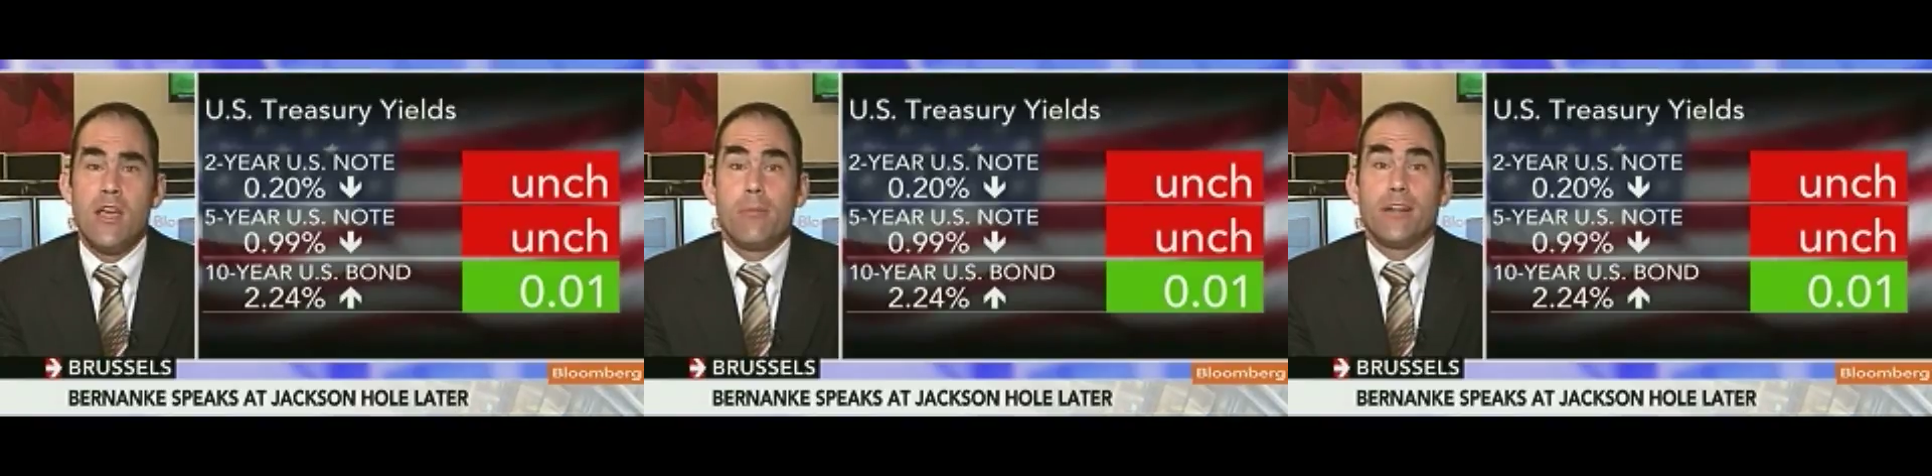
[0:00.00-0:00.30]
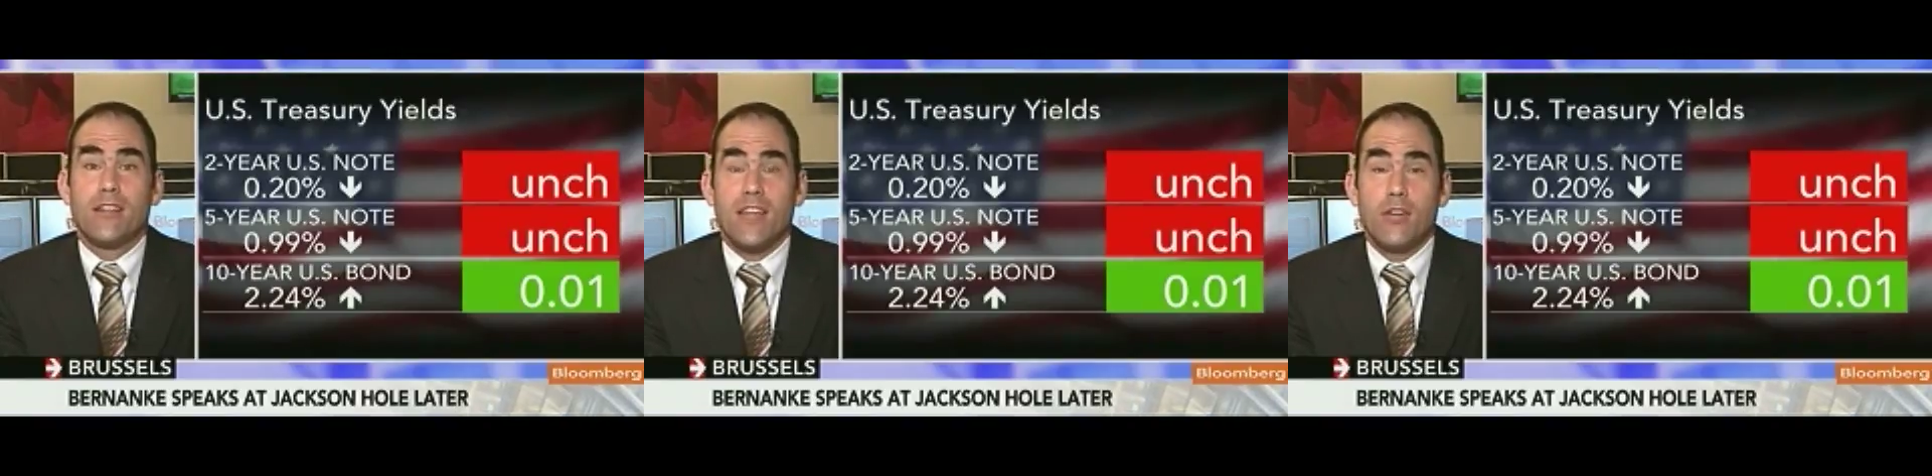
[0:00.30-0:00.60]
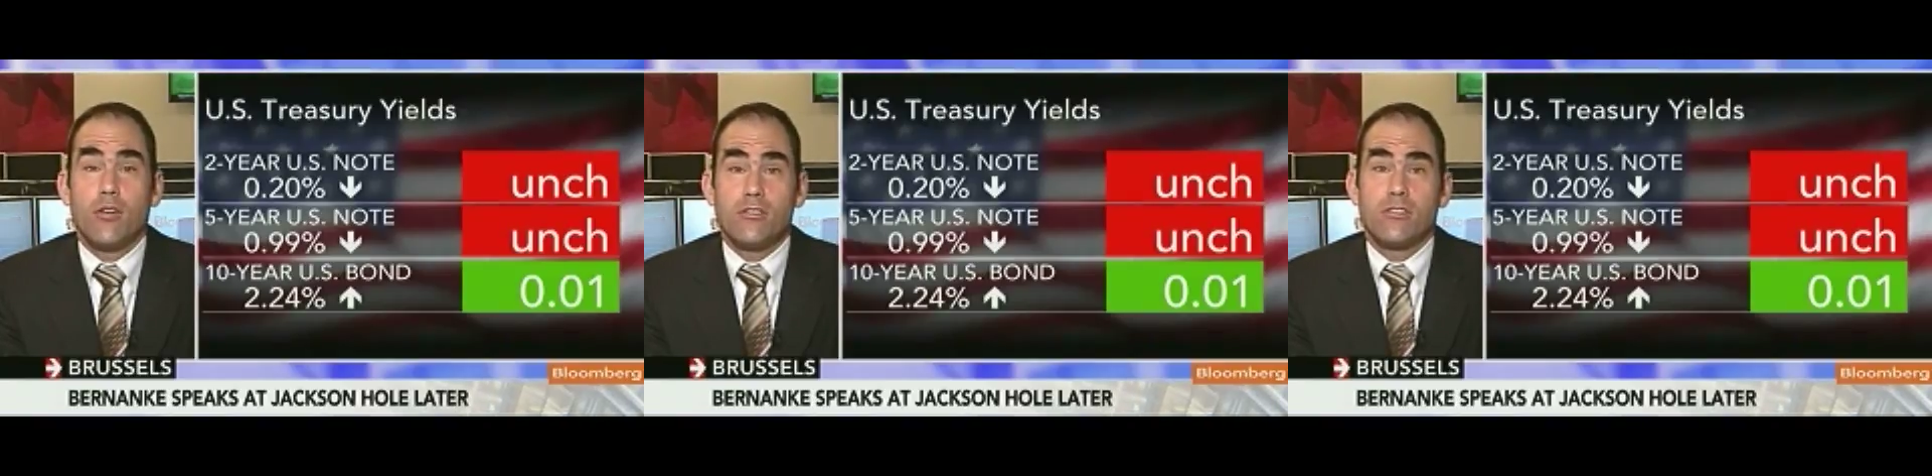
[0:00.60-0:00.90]
but it
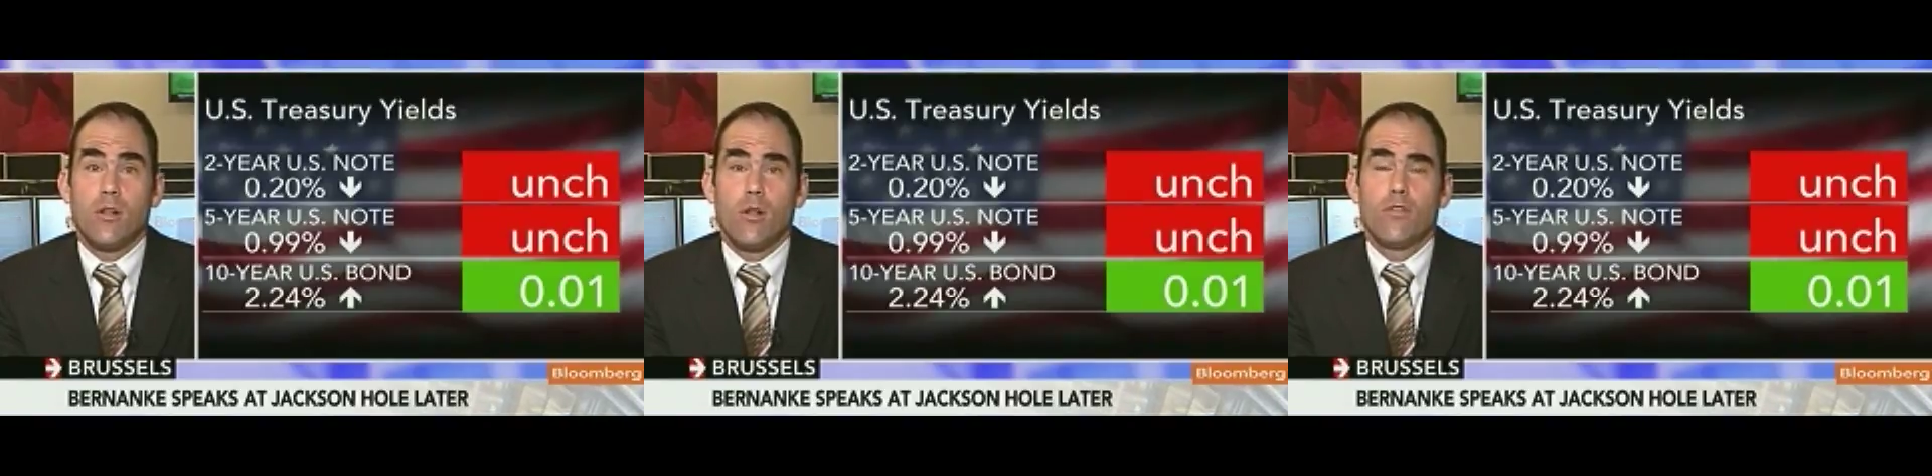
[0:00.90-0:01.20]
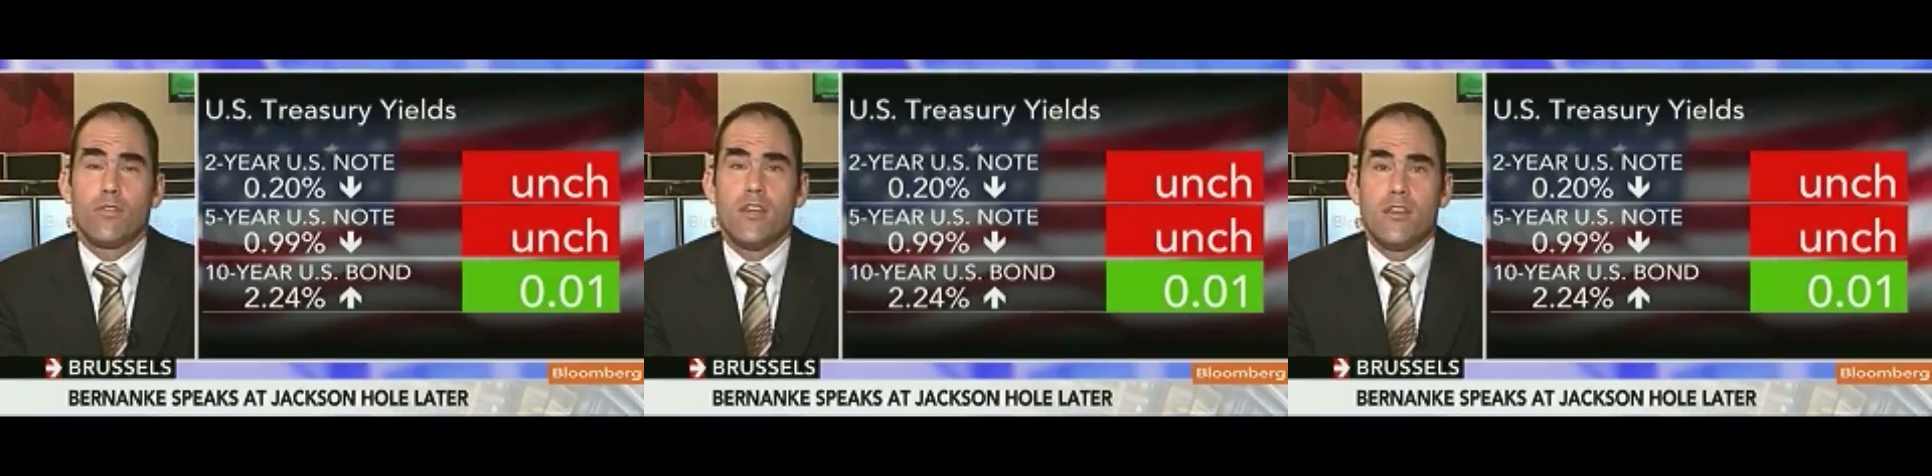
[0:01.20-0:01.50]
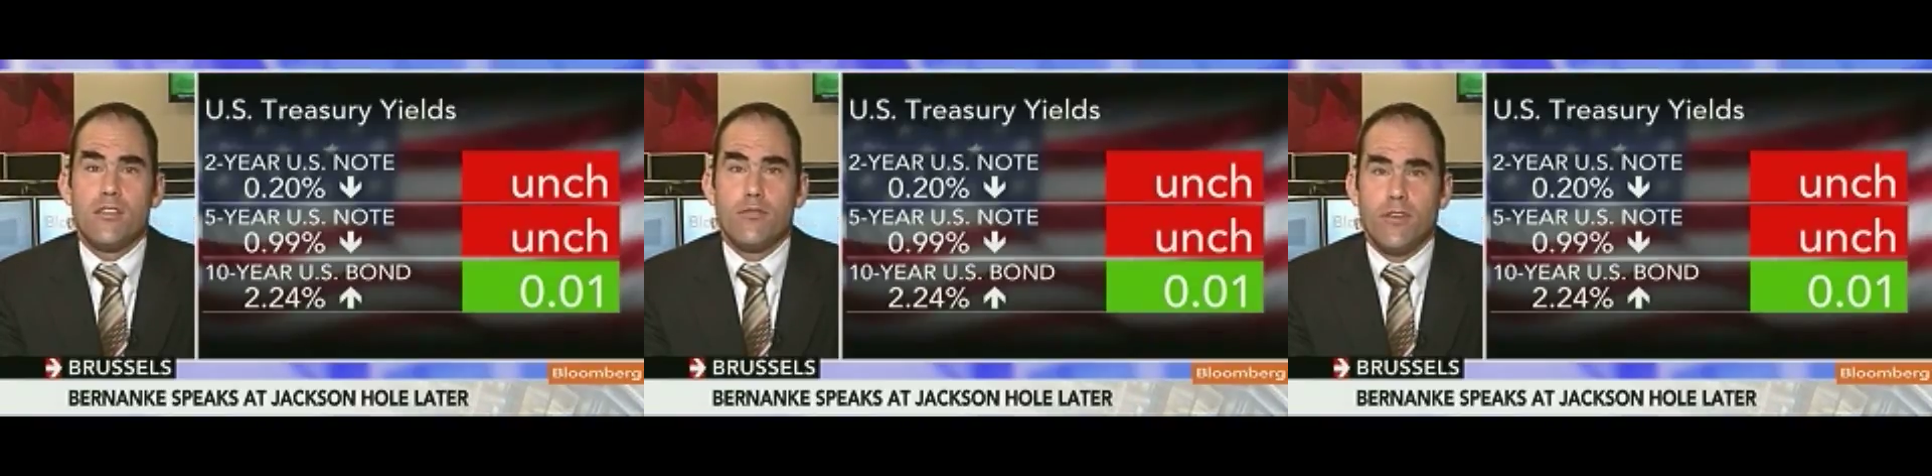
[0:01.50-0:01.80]
cannot solve
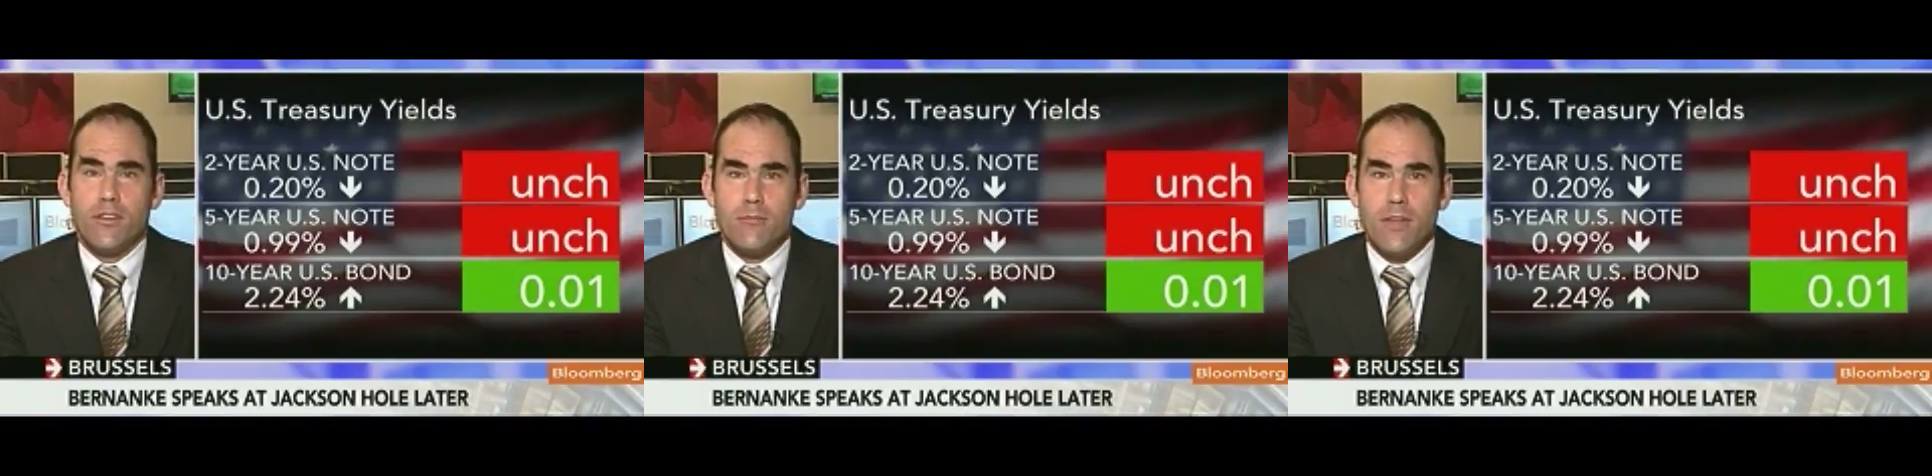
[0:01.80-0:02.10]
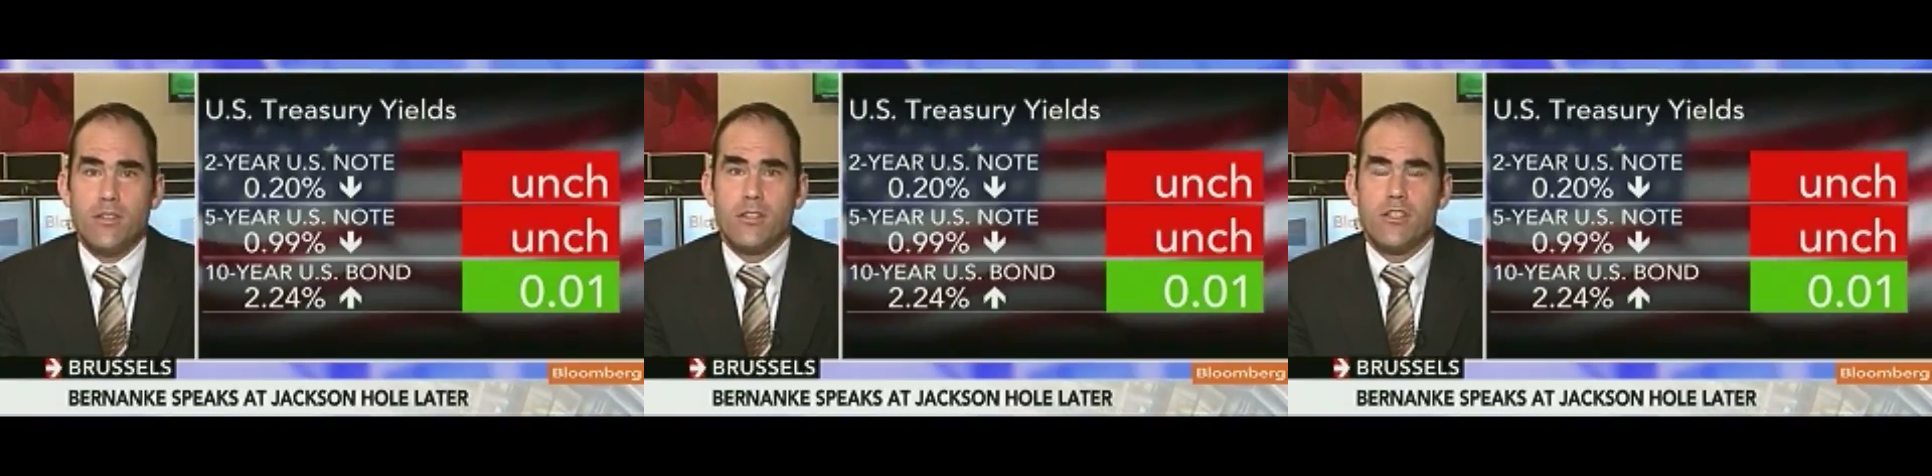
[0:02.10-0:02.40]
the fundamental